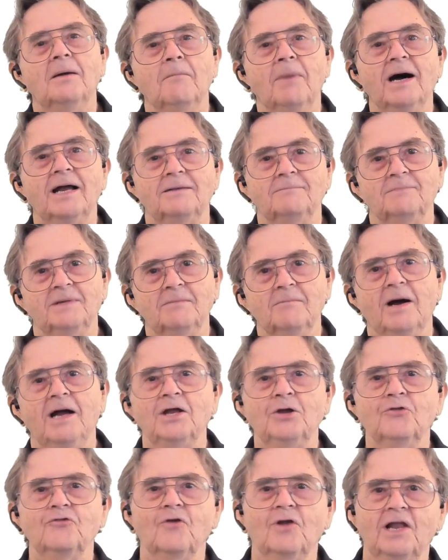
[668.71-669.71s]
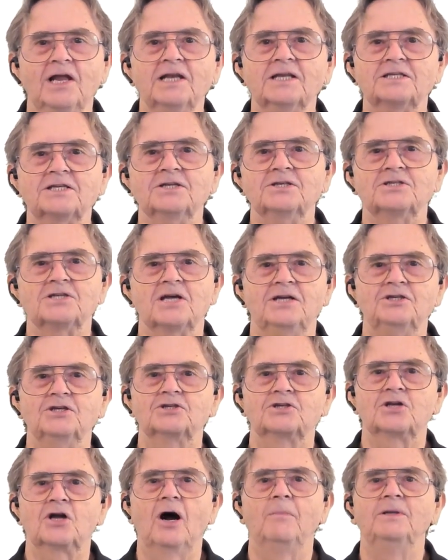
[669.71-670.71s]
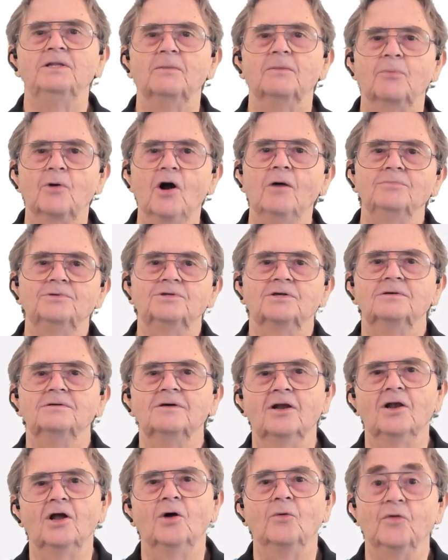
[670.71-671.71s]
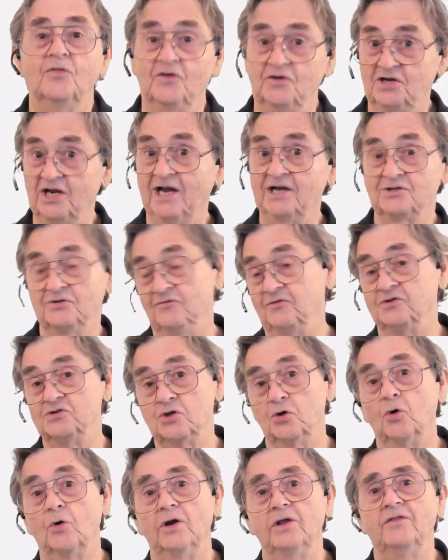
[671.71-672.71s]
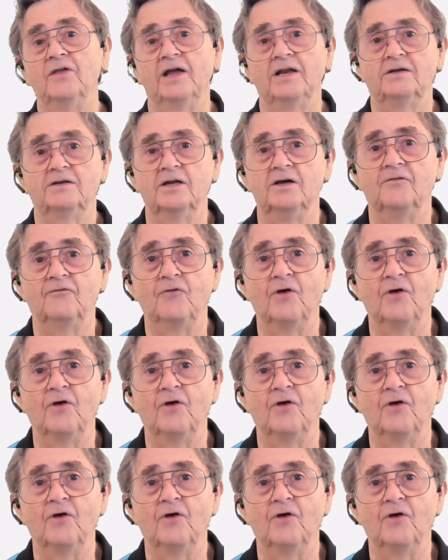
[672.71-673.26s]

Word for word: But in my youthful innocence, I just copied the prompt along with the text of the story that uh,